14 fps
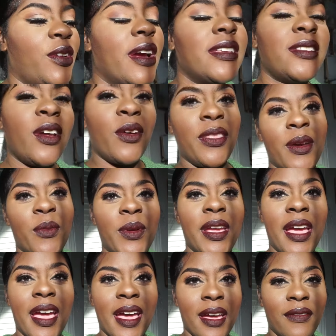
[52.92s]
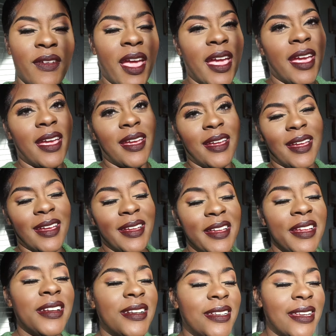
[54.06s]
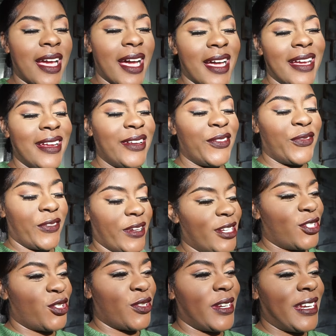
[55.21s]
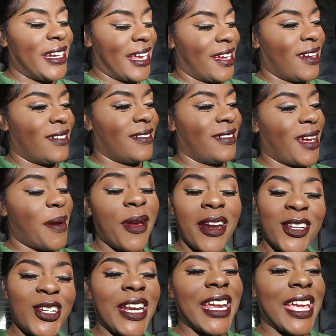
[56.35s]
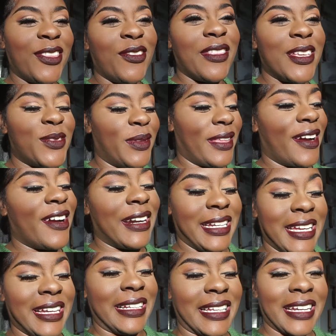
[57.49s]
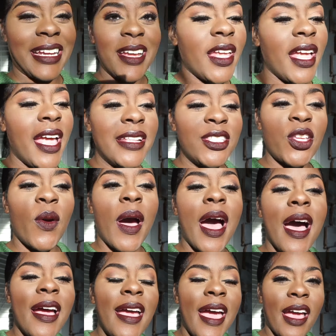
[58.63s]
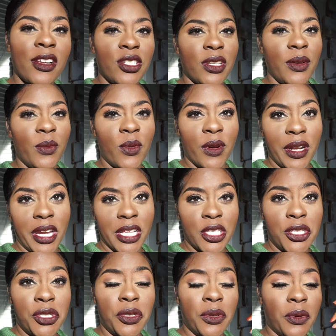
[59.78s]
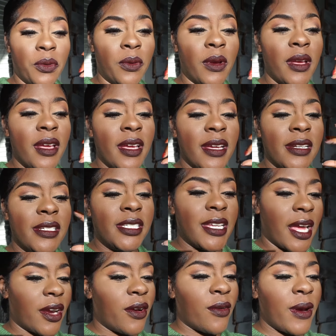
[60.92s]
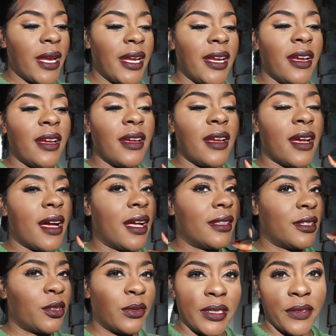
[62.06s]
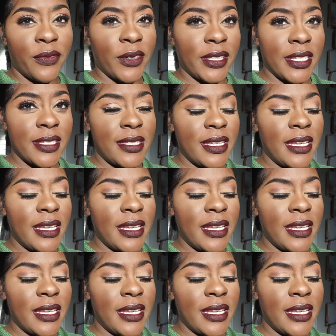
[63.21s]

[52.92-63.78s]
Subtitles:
You guys know that we have a 9-foot tree now. I'm gonna try to get through this without her giggling. And so I actually wanted to decorate a little different this